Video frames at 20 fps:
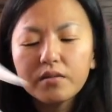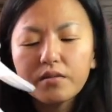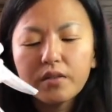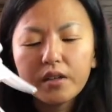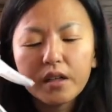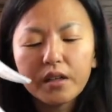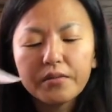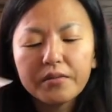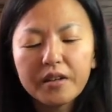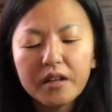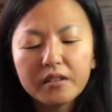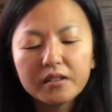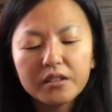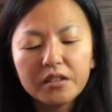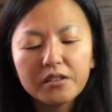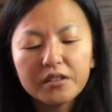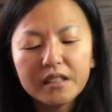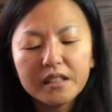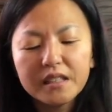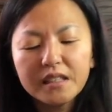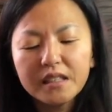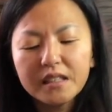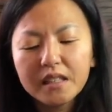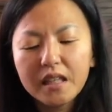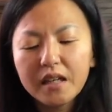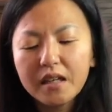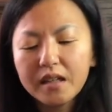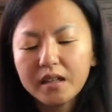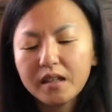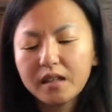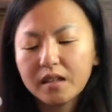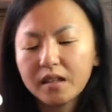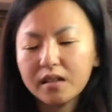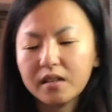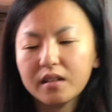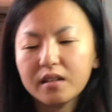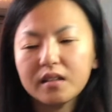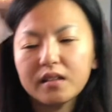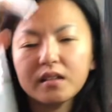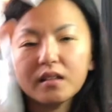whenever I notice.
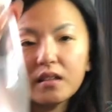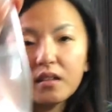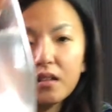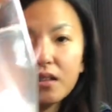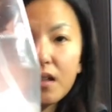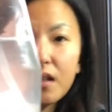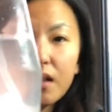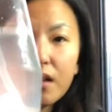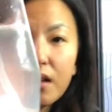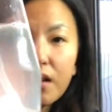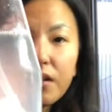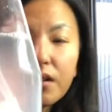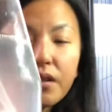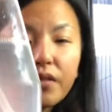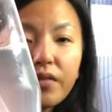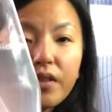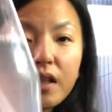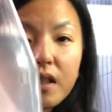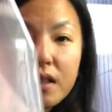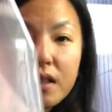I don't know if you can